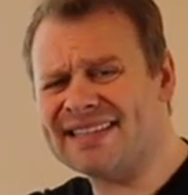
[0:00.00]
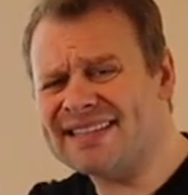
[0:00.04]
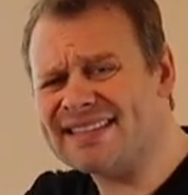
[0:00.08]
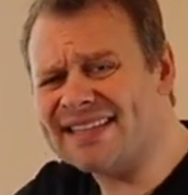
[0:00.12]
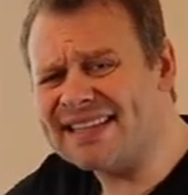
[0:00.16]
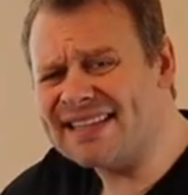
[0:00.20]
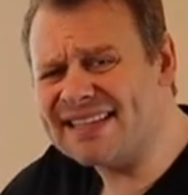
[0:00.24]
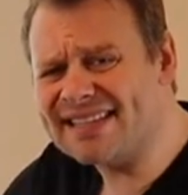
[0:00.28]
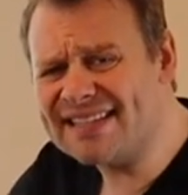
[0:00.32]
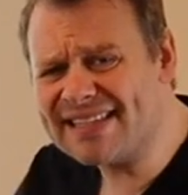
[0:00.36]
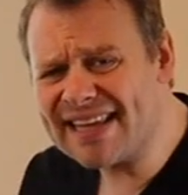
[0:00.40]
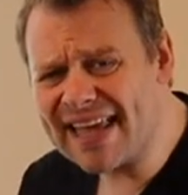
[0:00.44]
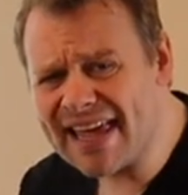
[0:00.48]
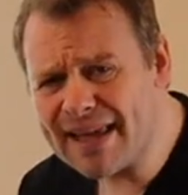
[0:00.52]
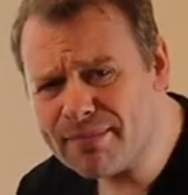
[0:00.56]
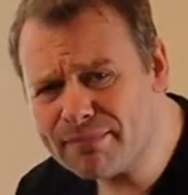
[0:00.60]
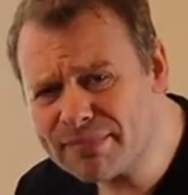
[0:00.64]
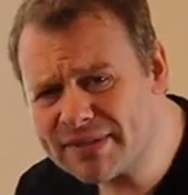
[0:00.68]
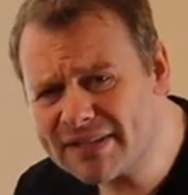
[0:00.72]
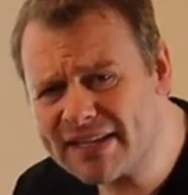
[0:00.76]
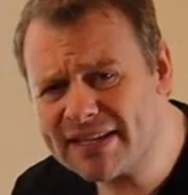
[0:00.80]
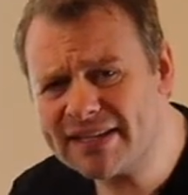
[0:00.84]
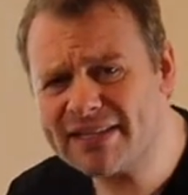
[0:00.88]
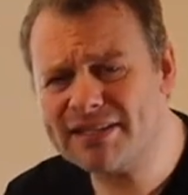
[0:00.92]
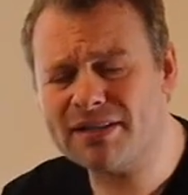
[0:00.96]
this is the
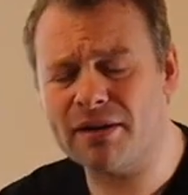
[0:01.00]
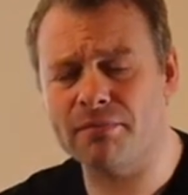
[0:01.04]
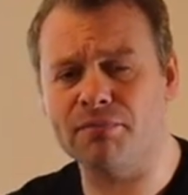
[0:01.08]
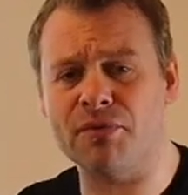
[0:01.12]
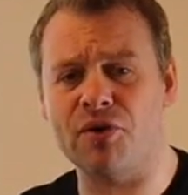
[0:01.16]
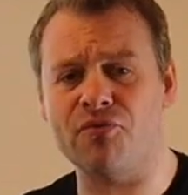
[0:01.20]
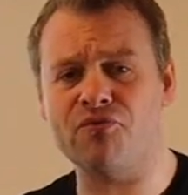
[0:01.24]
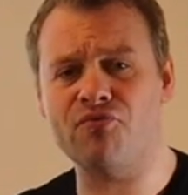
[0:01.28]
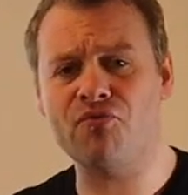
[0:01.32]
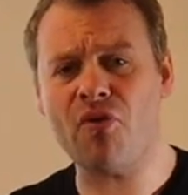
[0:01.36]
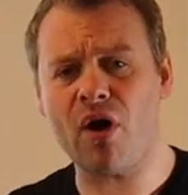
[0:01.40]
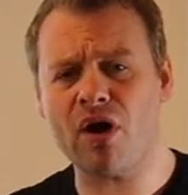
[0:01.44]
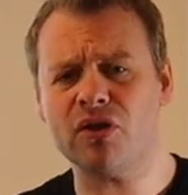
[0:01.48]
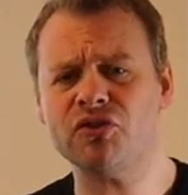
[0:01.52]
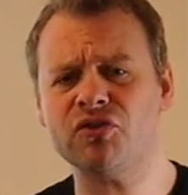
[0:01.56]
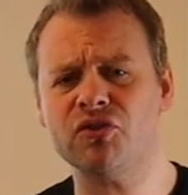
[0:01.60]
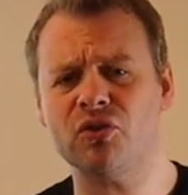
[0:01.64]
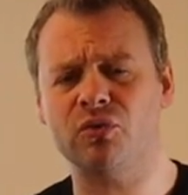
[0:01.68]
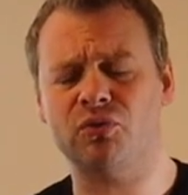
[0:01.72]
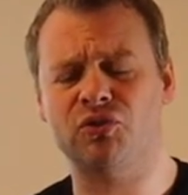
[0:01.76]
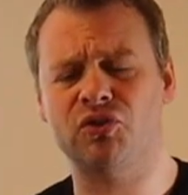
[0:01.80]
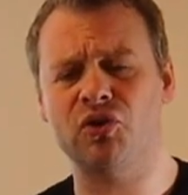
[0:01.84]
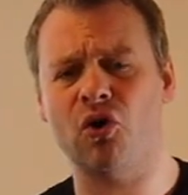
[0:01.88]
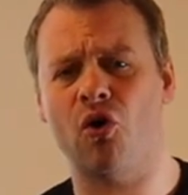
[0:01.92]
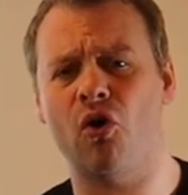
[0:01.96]
same system that
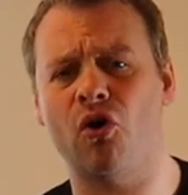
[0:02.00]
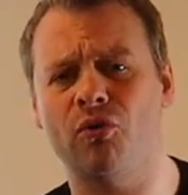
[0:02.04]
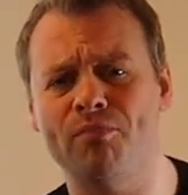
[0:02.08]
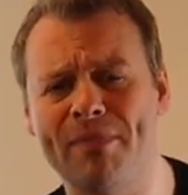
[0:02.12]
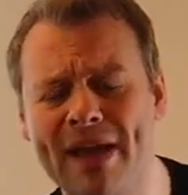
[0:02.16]
Russell